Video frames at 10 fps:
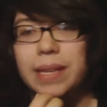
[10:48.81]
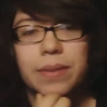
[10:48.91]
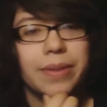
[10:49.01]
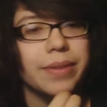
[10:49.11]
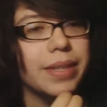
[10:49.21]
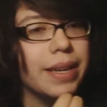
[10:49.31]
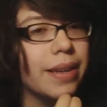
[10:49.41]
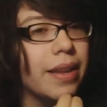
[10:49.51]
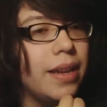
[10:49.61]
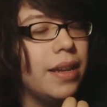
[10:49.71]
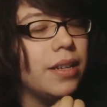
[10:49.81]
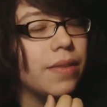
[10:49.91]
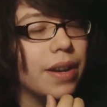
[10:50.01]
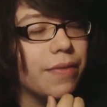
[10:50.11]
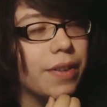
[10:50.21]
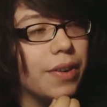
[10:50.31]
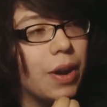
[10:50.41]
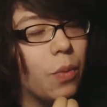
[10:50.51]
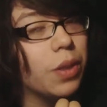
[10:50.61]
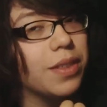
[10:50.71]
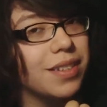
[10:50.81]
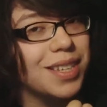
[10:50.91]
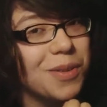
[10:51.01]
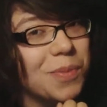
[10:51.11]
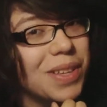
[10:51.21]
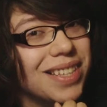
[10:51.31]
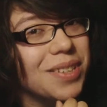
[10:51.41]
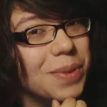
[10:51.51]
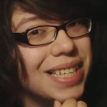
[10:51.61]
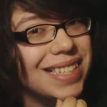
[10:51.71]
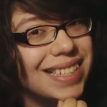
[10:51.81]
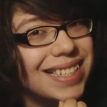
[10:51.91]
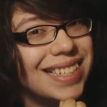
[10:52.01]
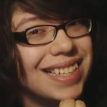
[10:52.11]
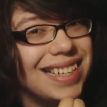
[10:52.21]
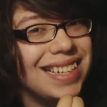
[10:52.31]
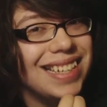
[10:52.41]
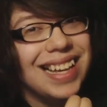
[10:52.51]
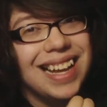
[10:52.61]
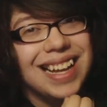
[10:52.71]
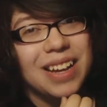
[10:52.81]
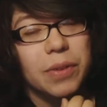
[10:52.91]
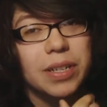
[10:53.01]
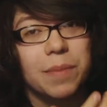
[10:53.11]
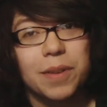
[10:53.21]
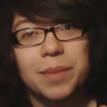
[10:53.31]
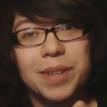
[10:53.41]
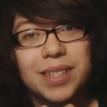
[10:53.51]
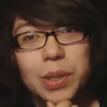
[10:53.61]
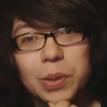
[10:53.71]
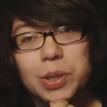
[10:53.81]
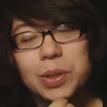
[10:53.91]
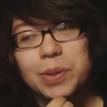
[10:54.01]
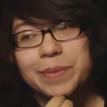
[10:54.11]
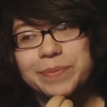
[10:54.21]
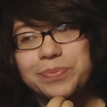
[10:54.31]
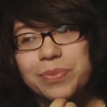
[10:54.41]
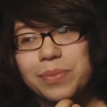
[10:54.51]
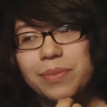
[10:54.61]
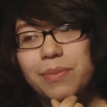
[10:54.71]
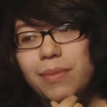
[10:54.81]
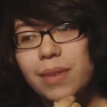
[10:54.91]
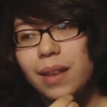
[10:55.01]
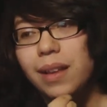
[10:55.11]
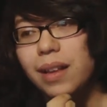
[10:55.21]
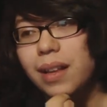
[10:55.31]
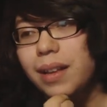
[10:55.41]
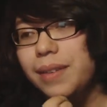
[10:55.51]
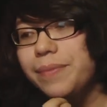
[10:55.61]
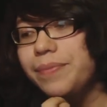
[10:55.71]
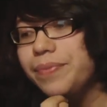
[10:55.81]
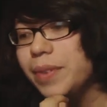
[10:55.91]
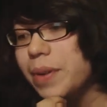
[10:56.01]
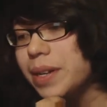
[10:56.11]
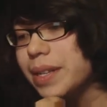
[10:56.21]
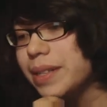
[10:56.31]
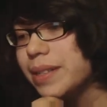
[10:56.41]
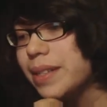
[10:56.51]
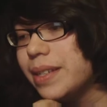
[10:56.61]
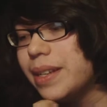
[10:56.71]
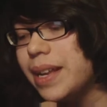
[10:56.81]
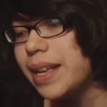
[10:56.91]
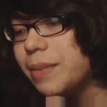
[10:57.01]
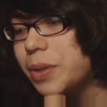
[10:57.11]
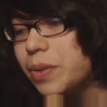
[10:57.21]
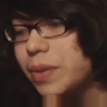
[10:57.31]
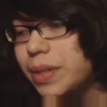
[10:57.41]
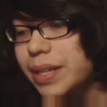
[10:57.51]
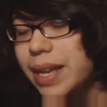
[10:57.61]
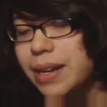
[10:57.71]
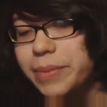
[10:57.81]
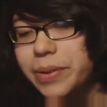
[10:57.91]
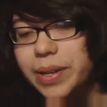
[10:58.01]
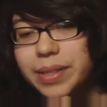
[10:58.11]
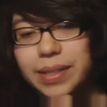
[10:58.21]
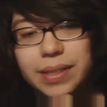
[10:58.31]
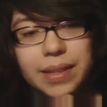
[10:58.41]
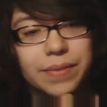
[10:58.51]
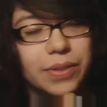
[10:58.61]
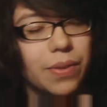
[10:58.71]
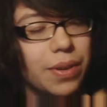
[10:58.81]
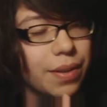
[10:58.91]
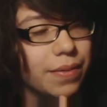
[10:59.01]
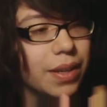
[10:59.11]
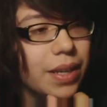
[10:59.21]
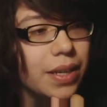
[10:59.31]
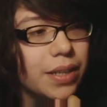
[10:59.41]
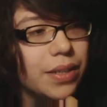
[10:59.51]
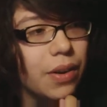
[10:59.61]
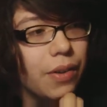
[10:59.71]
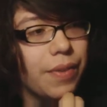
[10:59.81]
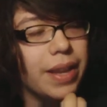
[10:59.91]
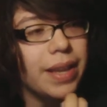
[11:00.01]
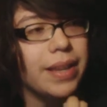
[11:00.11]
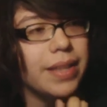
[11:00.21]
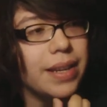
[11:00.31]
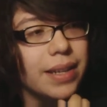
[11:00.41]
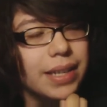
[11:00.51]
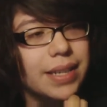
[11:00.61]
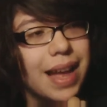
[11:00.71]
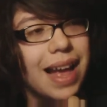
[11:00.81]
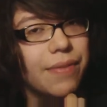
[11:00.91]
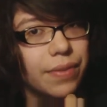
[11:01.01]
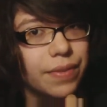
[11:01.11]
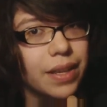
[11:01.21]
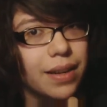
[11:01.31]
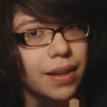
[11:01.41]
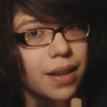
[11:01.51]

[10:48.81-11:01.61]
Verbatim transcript: playthroughs and trying to figure out what the secret playthrough is, uh, which I pretty much told you um, what it is in the Animal in the Animal Crossing stuff. Sort of, sort of. I hinted at least half of it.